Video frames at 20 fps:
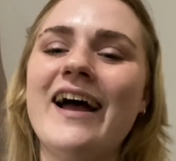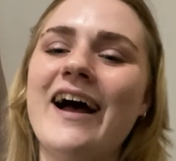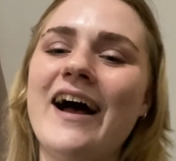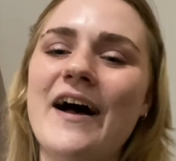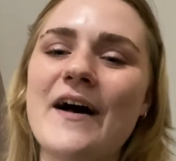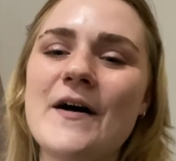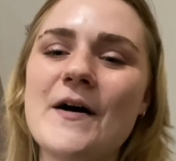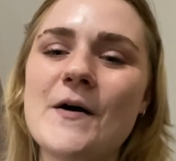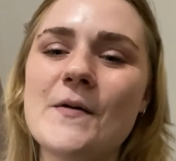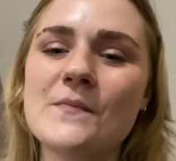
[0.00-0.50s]

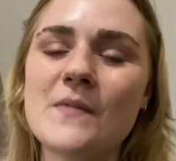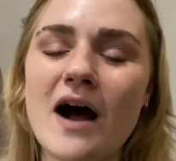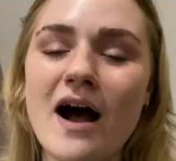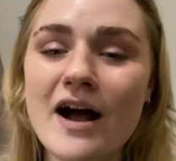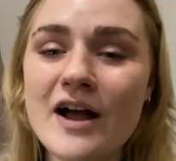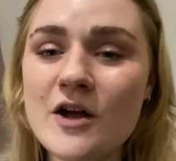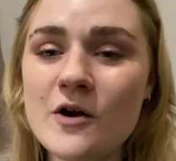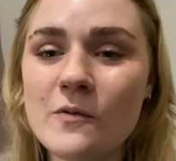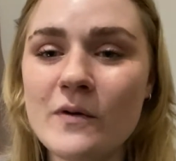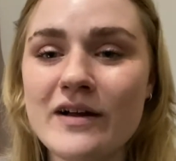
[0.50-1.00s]

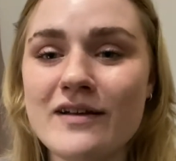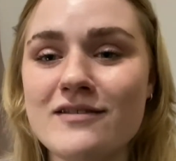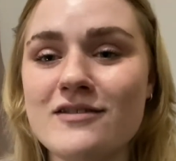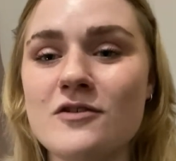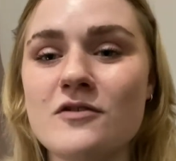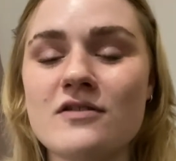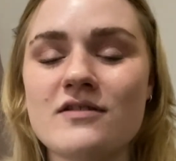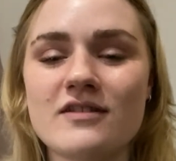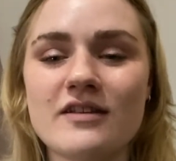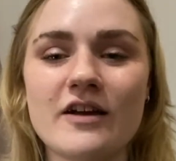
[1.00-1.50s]
I always
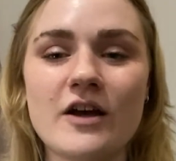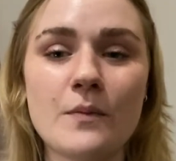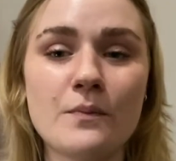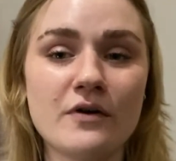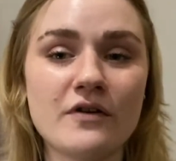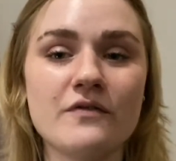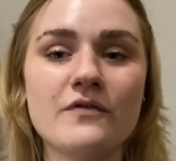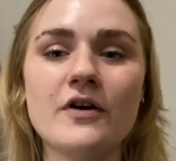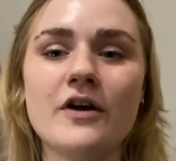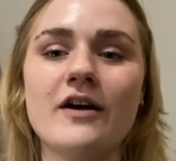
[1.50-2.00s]
used to
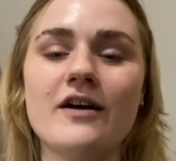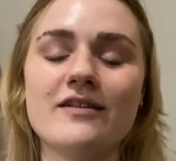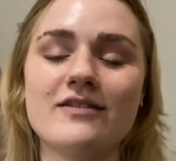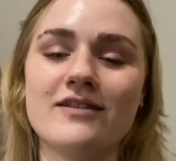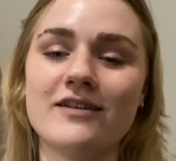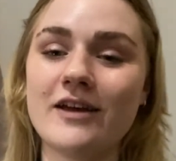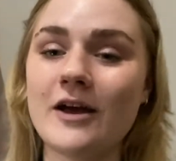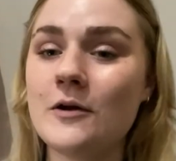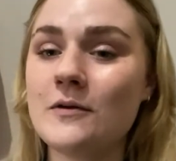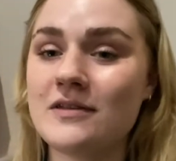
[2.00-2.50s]
prefer to
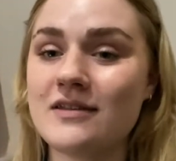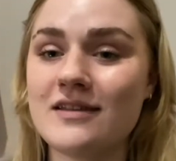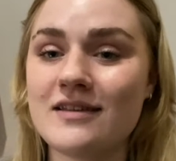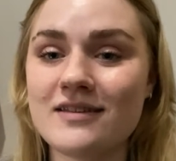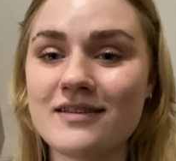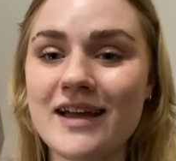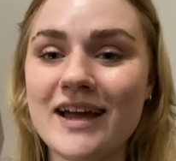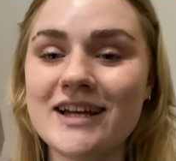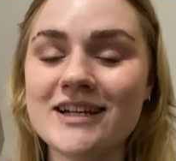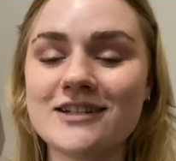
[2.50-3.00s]
go to the
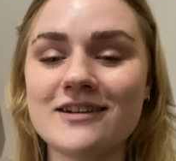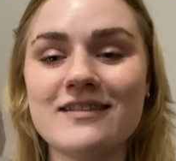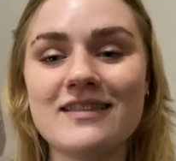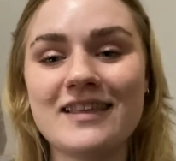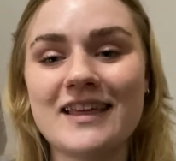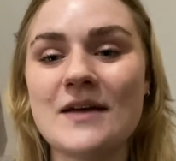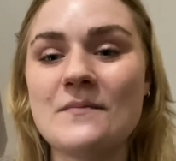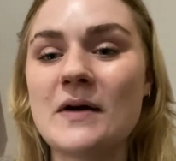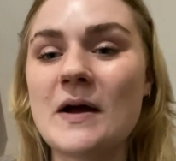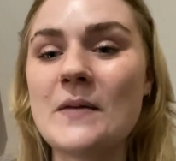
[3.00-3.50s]
station to
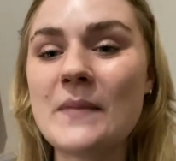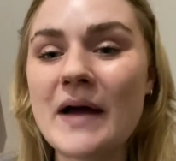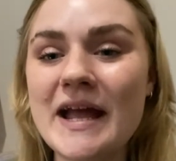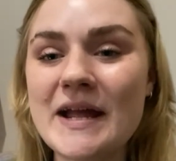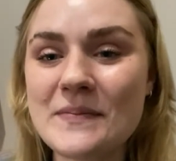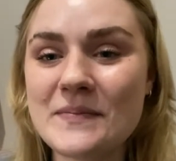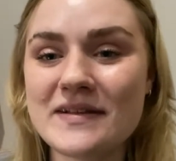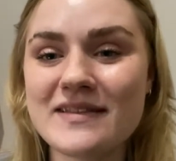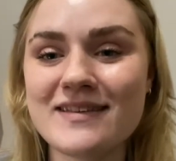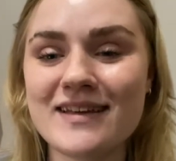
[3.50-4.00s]
get my
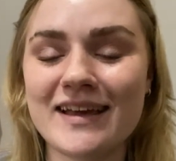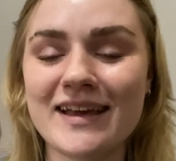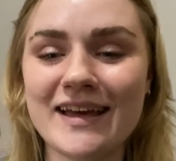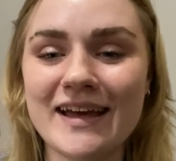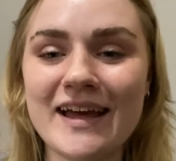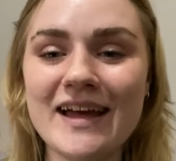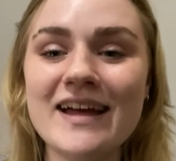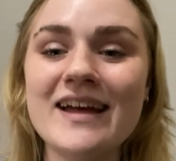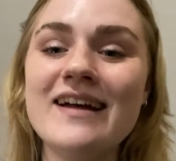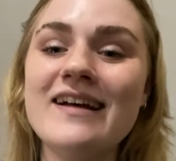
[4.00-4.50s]
paper
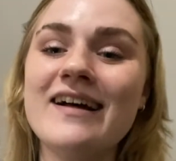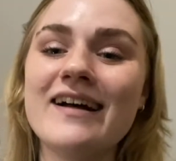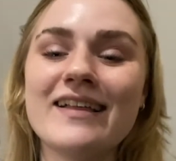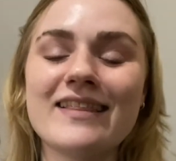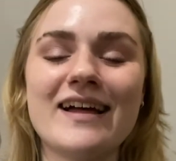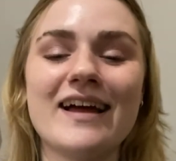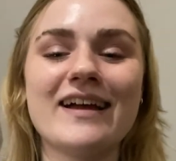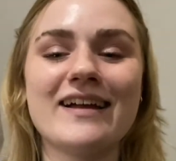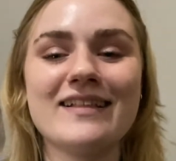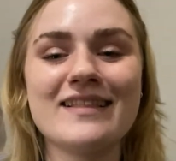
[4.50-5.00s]
ticket that
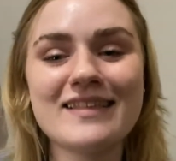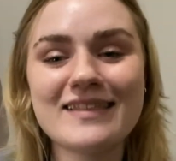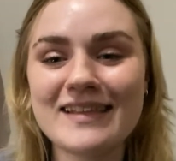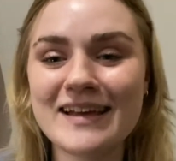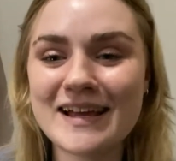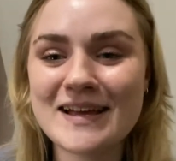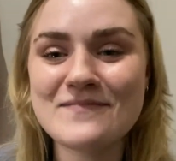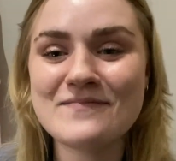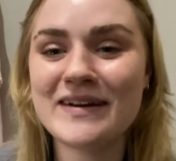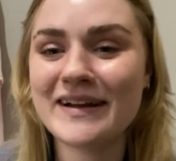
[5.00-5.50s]
I can stick
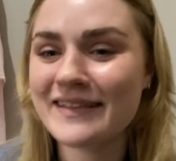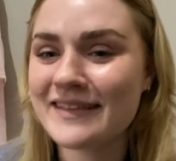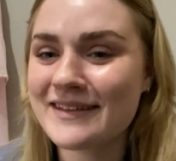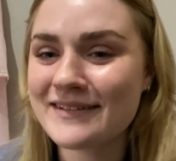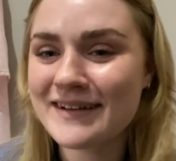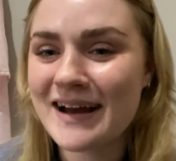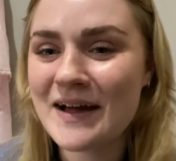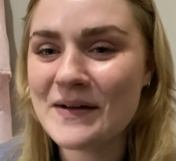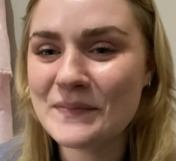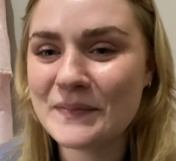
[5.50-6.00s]
in my
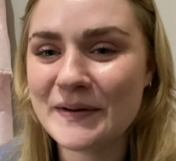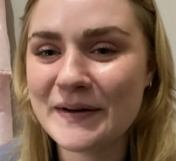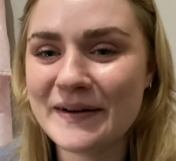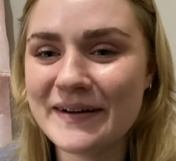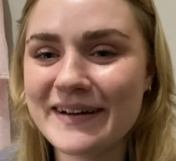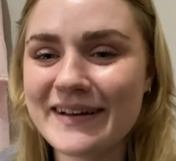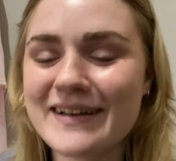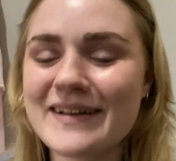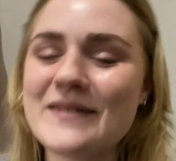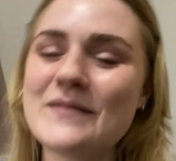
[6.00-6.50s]

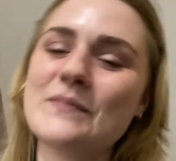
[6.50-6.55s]
scrapbook,